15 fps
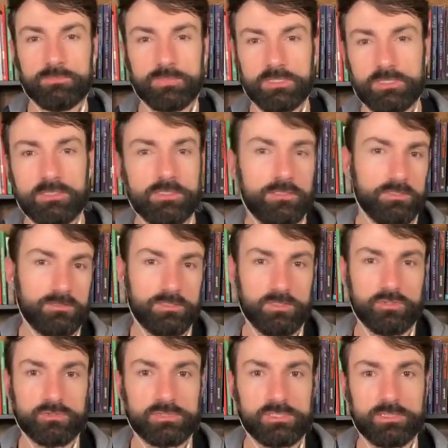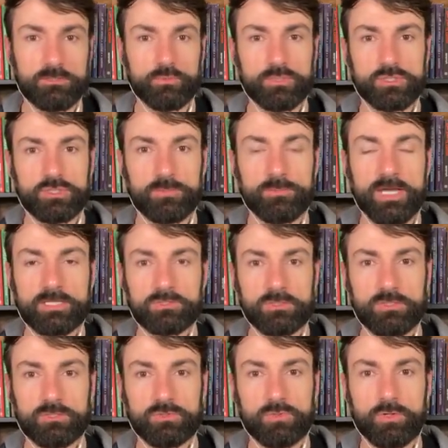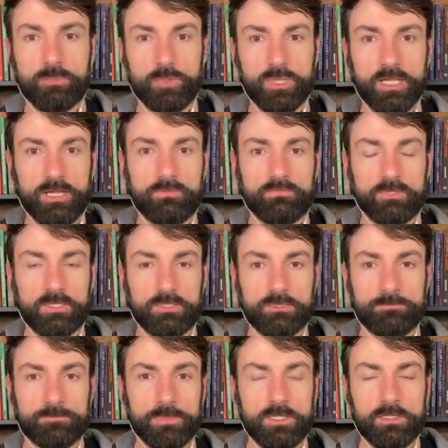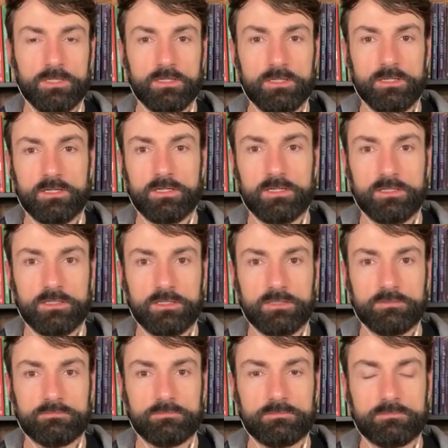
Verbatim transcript: But then you see them return back to their normal life and uh,